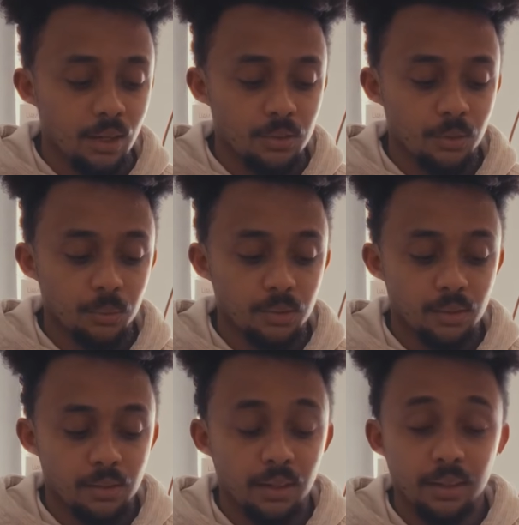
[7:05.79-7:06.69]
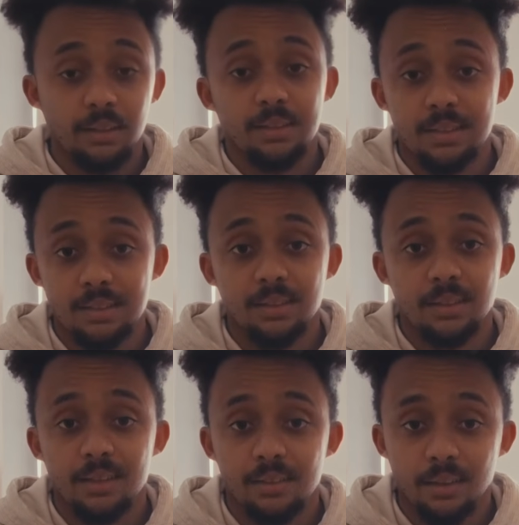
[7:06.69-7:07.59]
So I wanted to take an existing
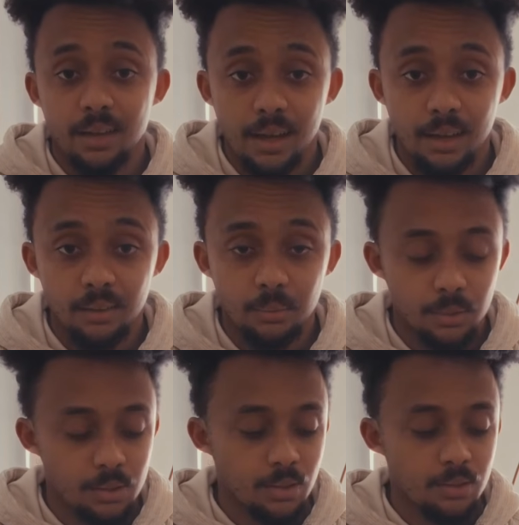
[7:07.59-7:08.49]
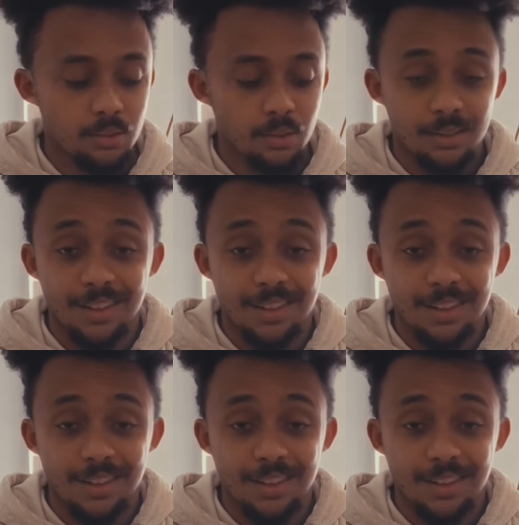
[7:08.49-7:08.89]
lens that I had, which is this